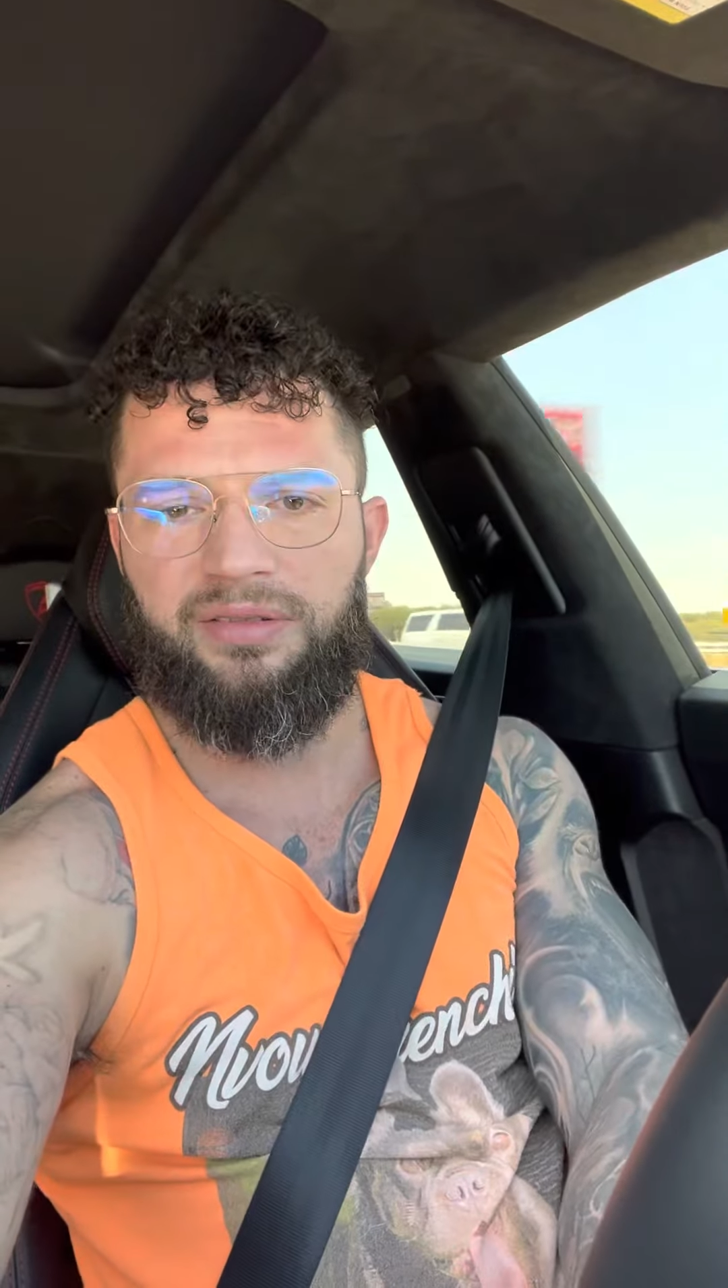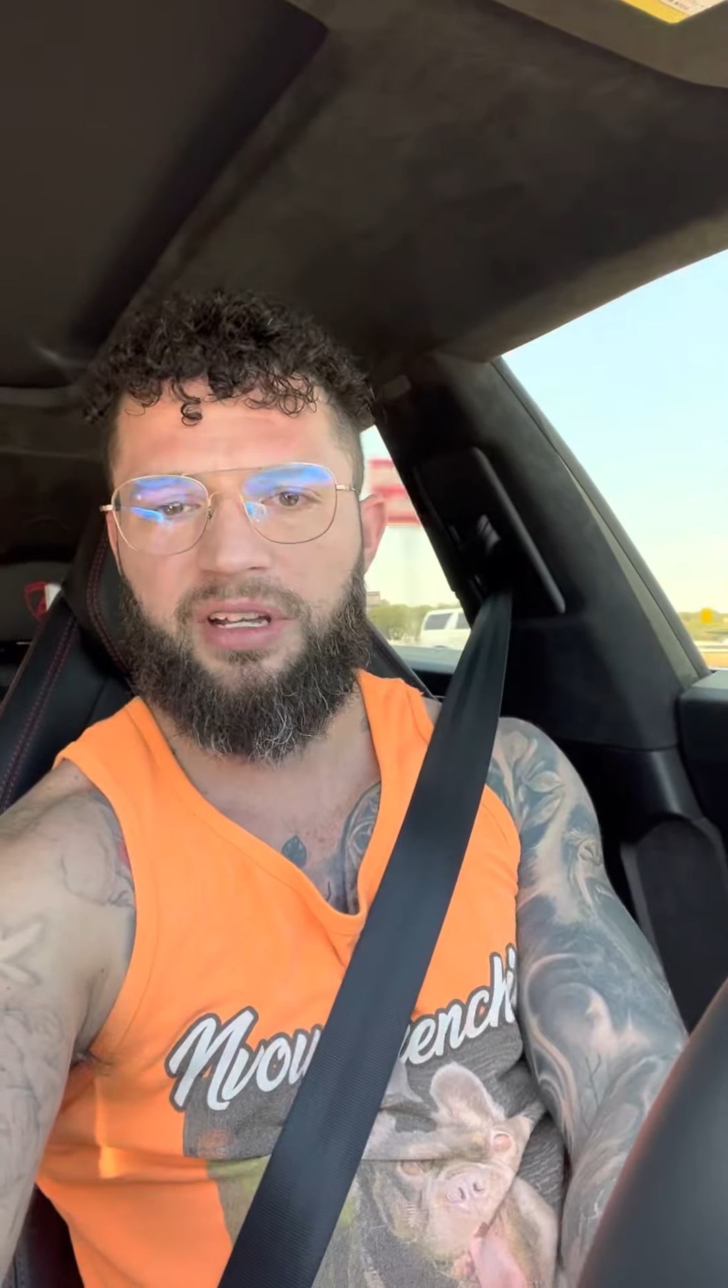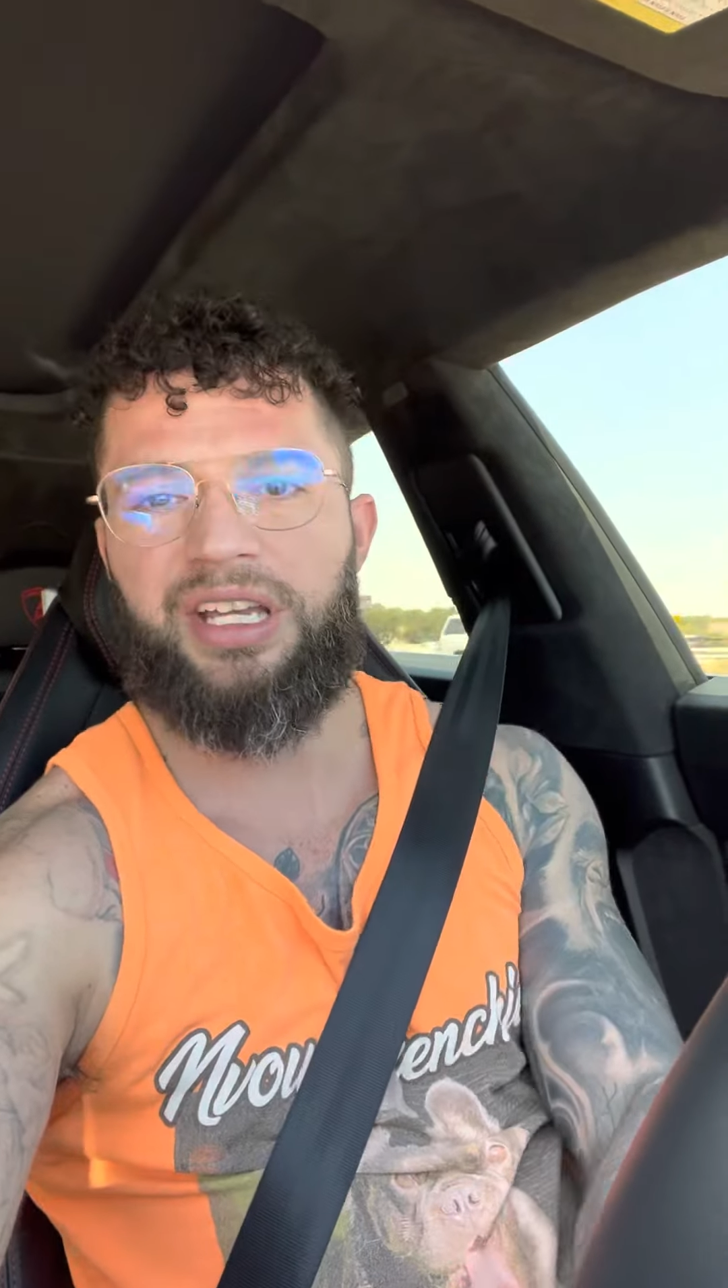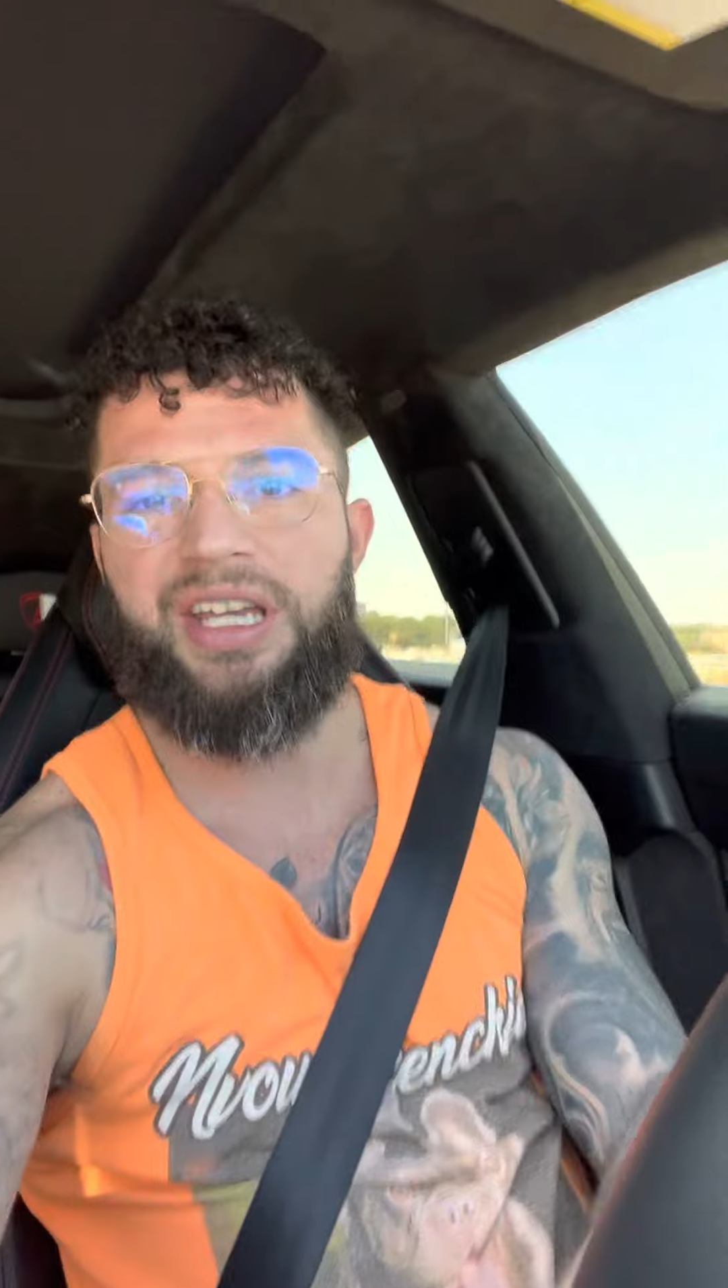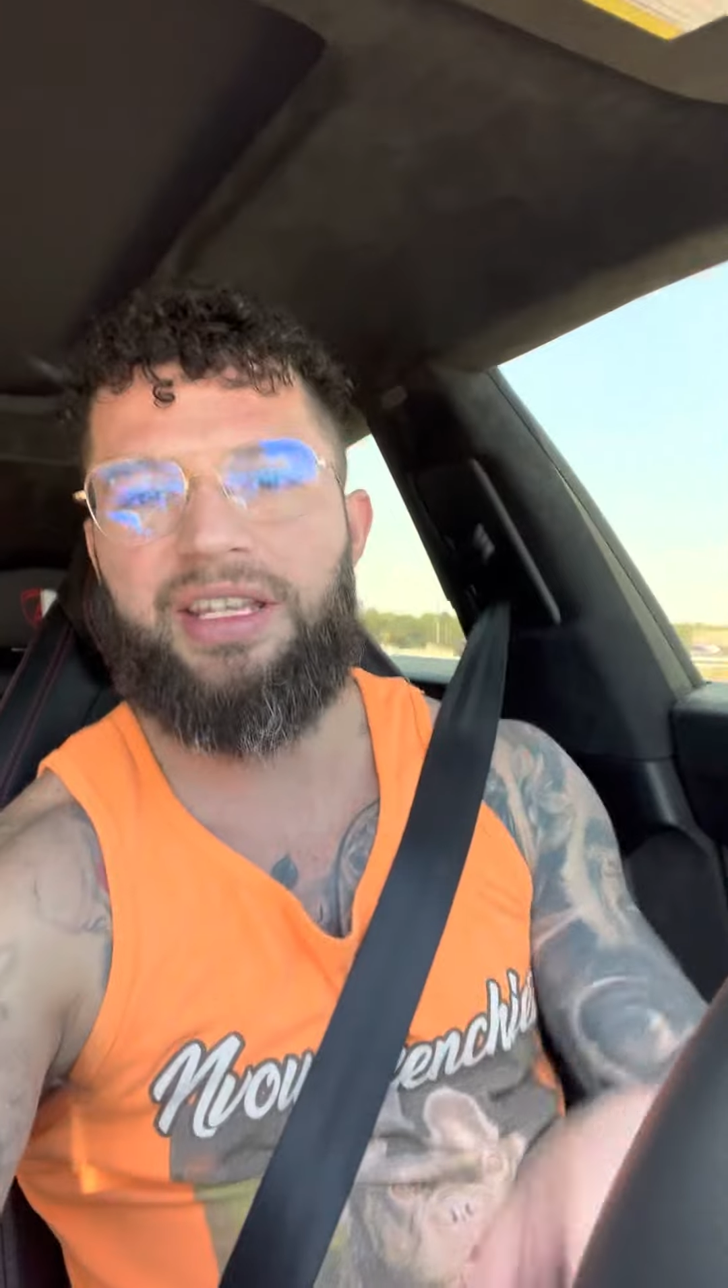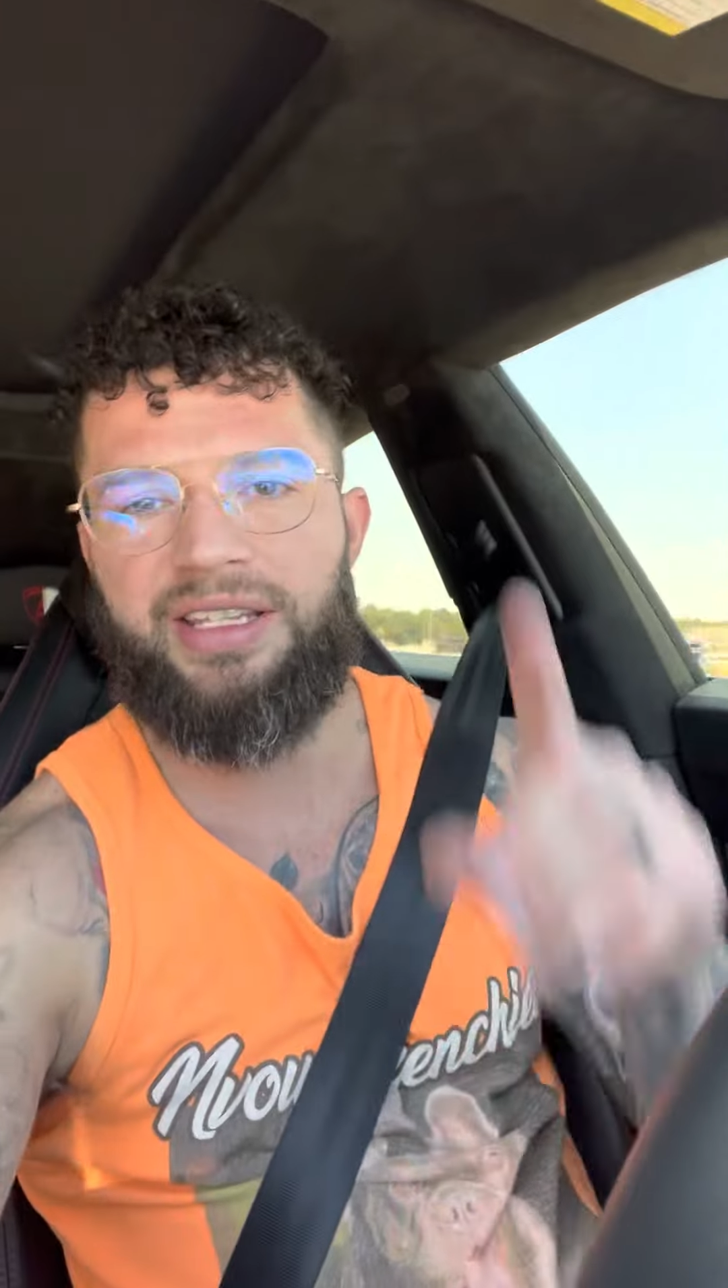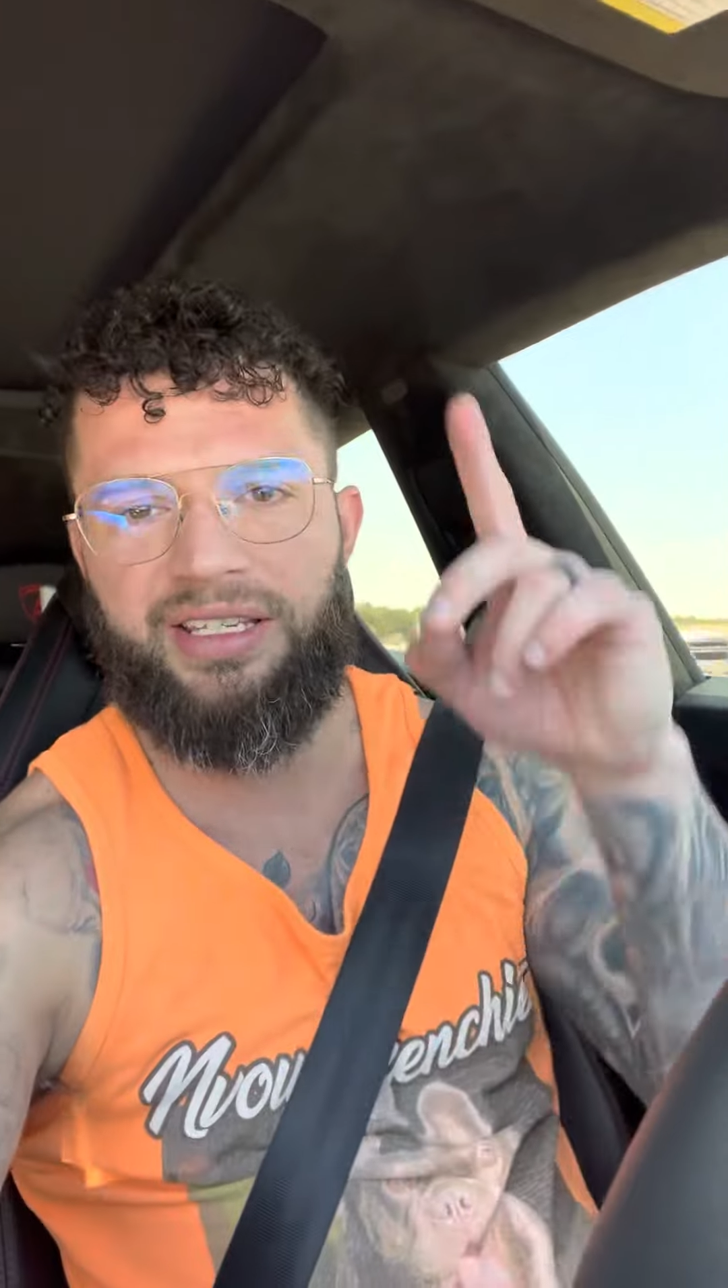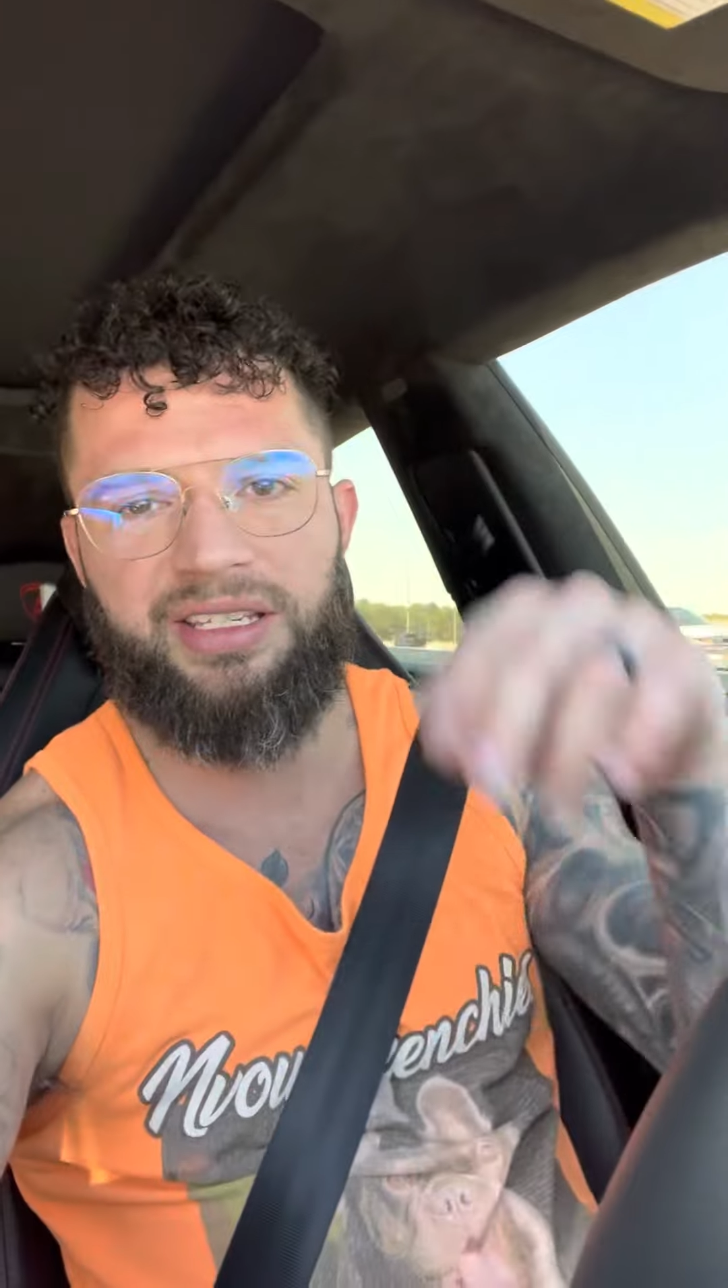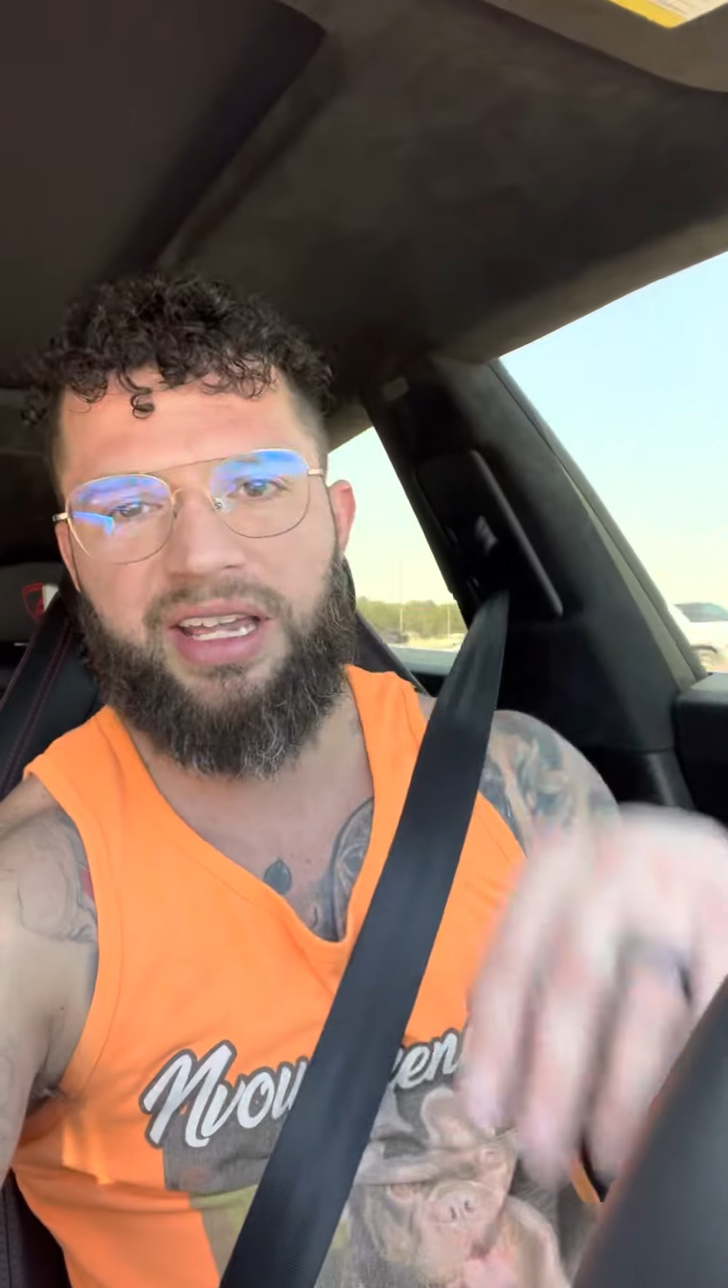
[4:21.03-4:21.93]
Again, this is